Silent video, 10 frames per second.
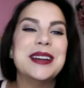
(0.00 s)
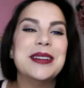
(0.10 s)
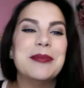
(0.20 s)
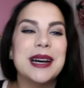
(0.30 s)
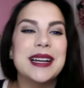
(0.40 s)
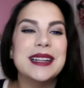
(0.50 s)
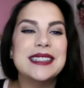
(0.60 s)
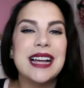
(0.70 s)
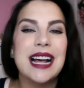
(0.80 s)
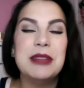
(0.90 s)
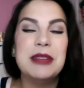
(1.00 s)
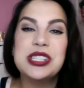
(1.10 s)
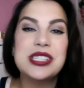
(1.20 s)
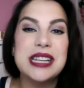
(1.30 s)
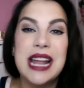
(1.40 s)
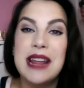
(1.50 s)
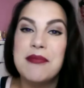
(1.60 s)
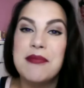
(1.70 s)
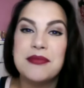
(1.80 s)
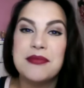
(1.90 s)
but it's just a
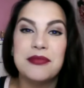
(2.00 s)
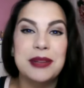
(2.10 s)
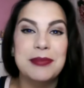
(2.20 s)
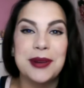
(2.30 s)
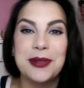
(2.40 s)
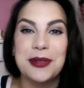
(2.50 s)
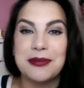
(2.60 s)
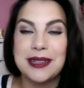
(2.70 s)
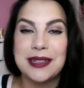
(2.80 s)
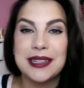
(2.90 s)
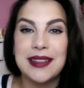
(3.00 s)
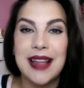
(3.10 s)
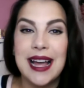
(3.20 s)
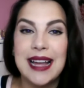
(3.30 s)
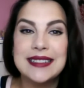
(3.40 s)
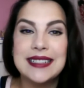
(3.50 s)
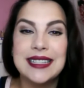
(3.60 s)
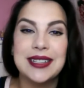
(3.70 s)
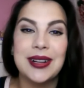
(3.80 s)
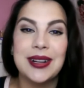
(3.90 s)
name we both really liked.
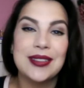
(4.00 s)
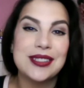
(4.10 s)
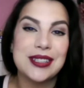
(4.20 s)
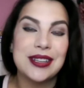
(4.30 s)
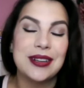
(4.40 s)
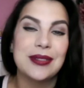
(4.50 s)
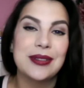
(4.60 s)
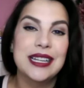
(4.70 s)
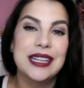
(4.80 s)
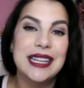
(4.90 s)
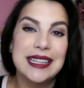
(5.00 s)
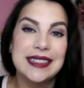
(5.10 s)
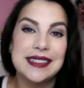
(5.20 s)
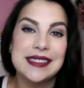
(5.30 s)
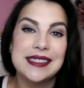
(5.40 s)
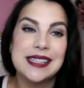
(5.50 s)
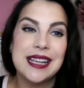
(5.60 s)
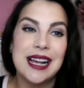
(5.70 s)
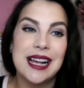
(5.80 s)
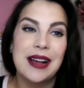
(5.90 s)
It also is,
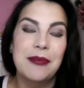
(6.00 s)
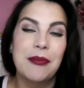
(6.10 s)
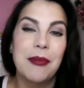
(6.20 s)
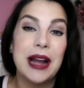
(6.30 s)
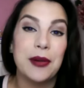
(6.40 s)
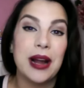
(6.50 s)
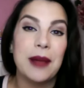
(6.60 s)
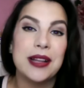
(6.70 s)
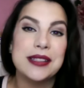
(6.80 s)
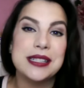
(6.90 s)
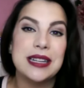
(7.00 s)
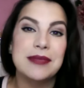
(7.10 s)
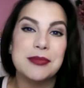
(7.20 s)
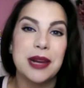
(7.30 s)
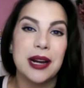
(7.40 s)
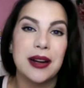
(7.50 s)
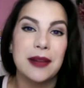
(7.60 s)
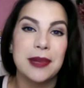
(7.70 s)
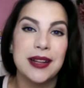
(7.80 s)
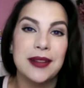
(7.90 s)
my grandma's name was Mary
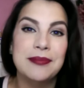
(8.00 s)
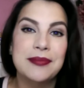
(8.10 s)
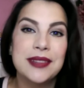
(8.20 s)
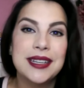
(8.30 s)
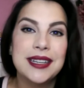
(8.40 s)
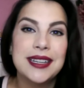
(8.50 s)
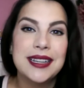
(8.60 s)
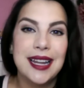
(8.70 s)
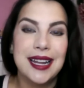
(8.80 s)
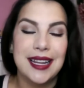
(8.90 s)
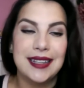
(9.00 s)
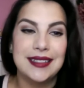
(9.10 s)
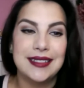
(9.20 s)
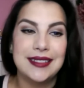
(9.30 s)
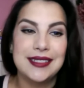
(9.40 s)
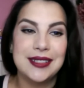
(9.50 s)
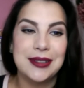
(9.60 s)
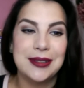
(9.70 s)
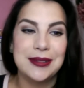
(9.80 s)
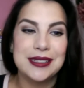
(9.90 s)
Bell, and
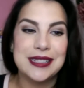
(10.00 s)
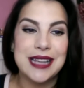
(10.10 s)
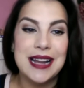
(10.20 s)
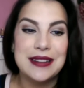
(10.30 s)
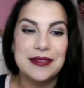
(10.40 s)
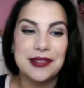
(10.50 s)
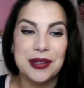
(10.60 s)
so it's kind of